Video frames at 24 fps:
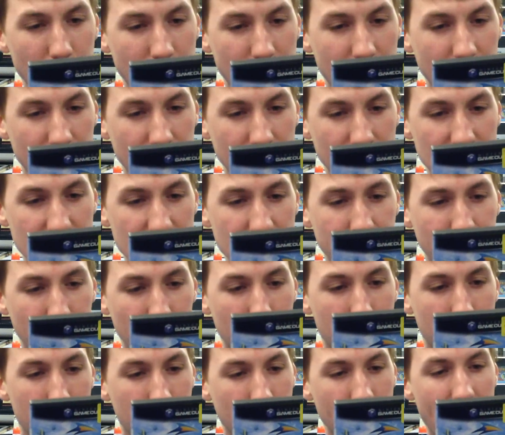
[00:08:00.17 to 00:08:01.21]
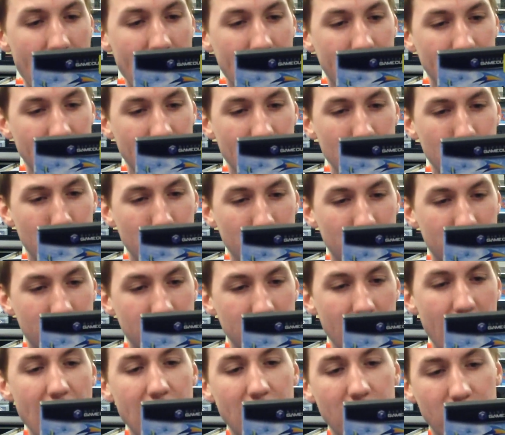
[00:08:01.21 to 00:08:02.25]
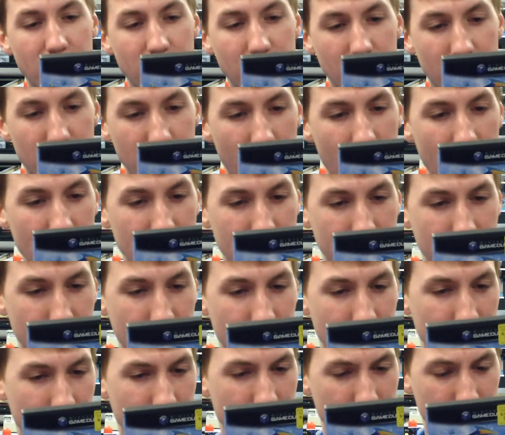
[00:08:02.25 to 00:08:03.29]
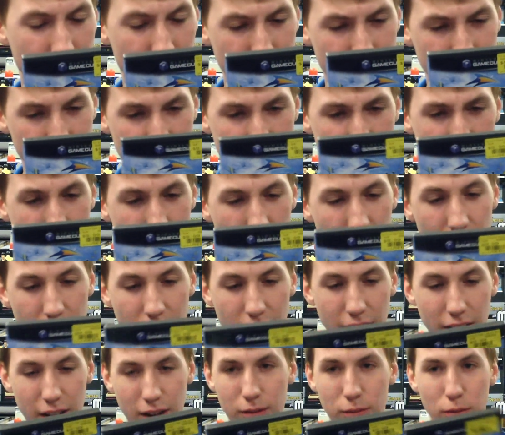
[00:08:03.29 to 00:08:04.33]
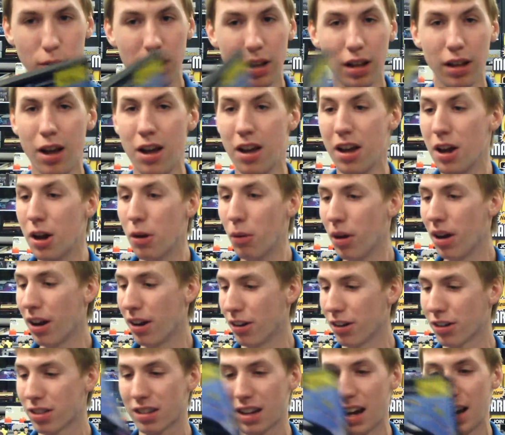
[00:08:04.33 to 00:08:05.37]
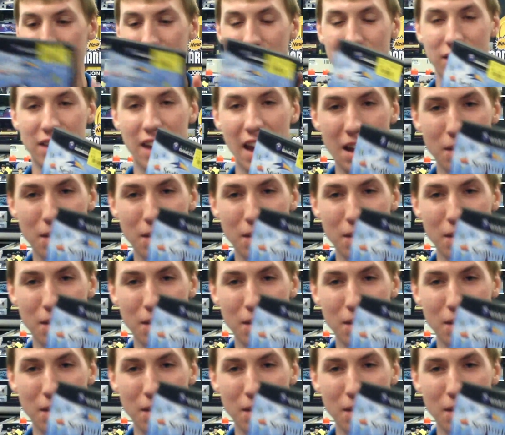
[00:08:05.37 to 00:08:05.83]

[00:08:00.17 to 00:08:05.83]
with the evil Kraken and Poseidon, the god of the sea god. Like, what on earth kind of